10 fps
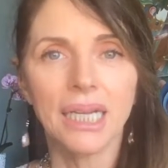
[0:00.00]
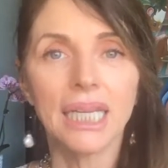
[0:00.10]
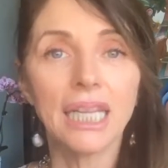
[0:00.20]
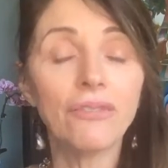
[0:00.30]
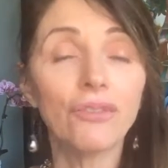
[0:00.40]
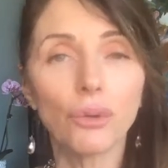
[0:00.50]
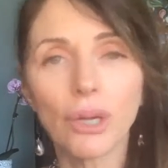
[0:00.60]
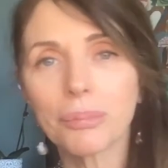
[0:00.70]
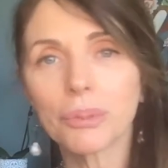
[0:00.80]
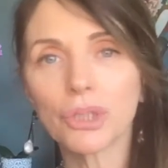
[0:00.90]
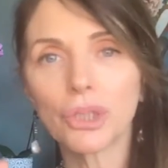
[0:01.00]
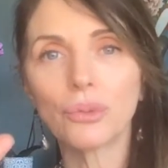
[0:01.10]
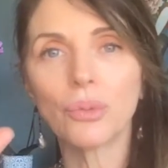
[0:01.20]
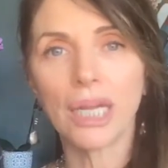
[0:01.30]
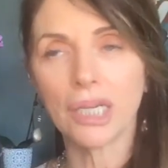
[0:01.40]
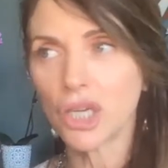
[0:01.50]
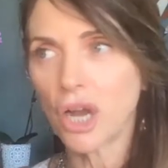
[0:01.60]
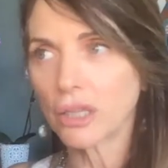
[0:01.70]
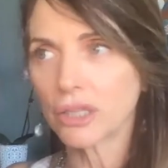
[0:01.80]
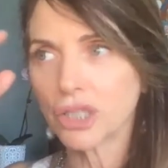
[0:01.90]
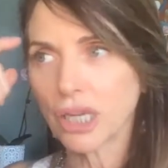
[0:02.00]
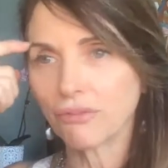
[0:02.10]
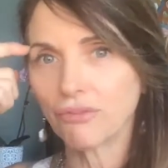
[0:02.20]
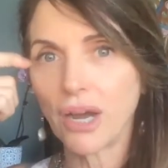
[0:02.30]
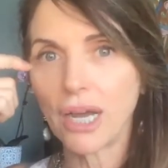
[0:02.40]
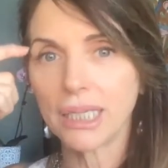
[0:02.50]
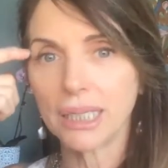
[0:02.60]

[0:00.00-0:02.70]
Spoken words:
If you're able to acknowledge and find